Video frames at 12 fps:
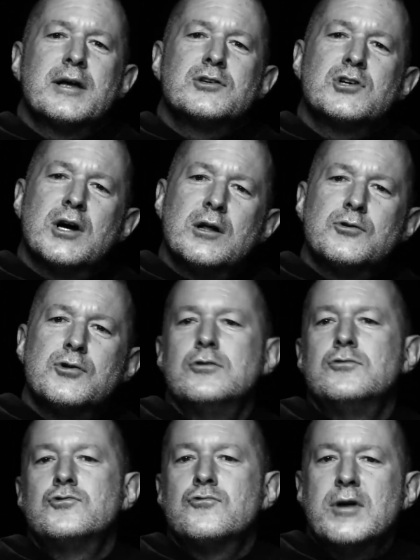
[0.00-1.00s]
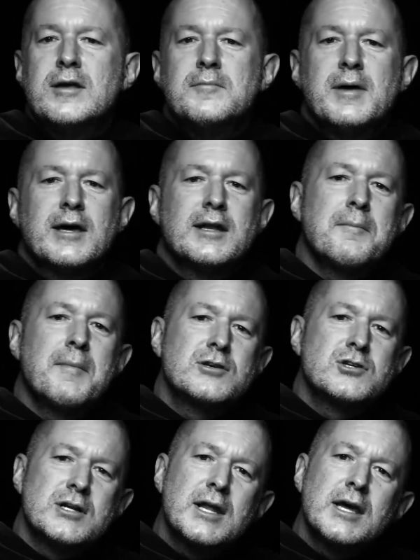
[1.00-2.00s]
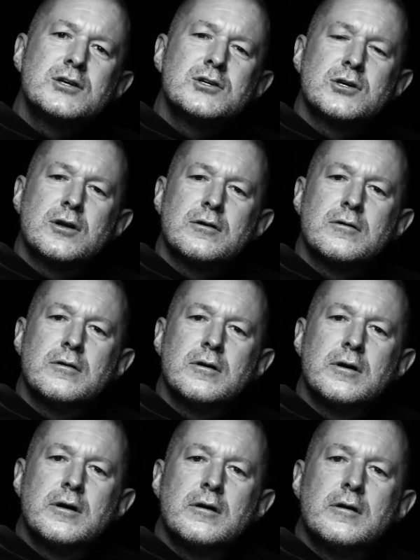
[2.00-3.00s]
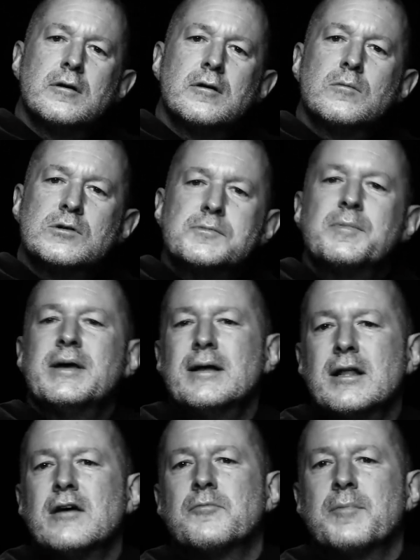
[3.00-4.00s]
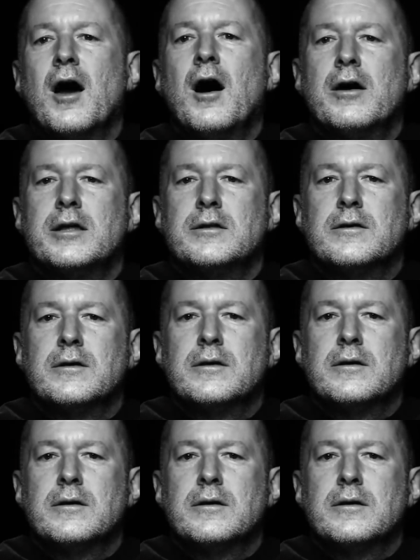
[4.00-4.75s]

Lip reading: childhood dreaming and imagination was being left behind.